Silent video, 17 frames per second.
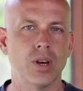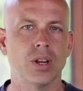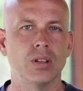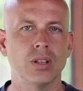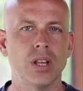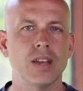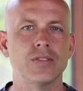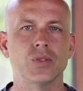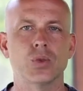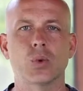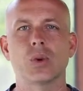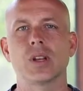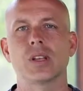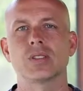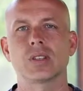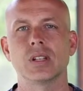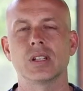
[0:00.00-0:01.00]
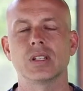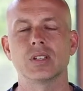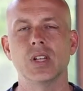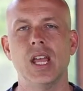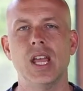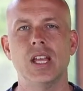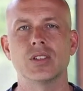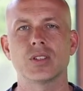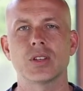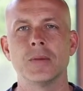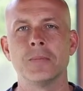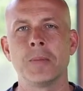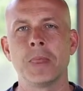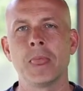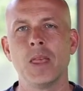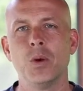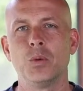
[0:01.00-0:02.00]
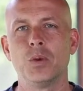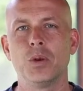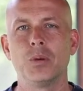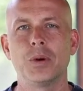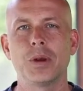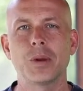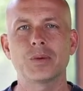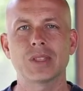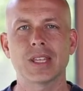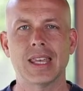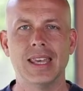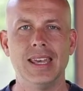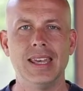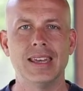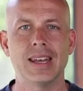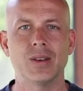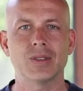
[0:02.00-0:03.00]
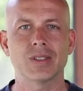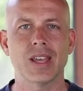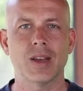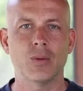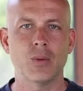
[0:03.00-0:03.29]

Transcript: life story is going to change. Well, when I was a kid, I was like,